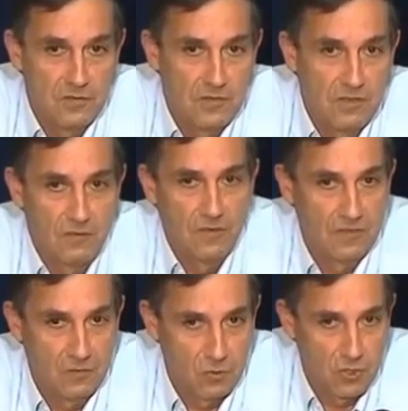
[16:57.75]
They
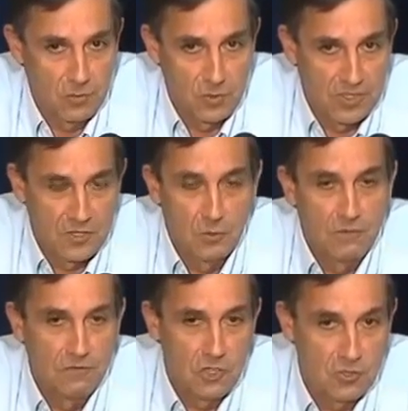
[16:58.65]
think the Germans are so
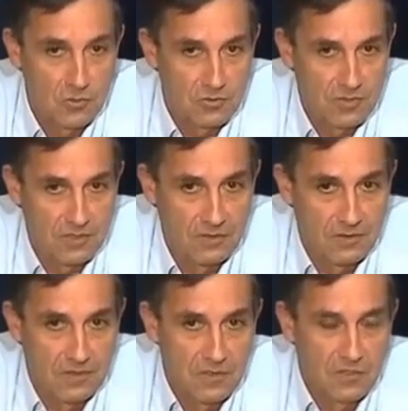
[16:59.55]
efficient,
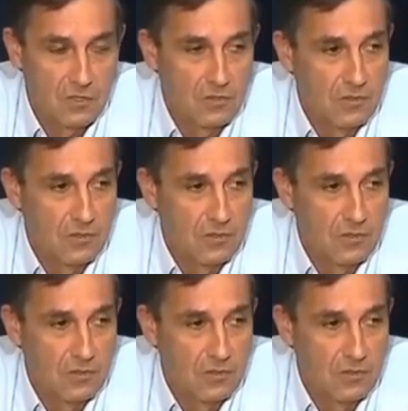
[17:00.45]
and it's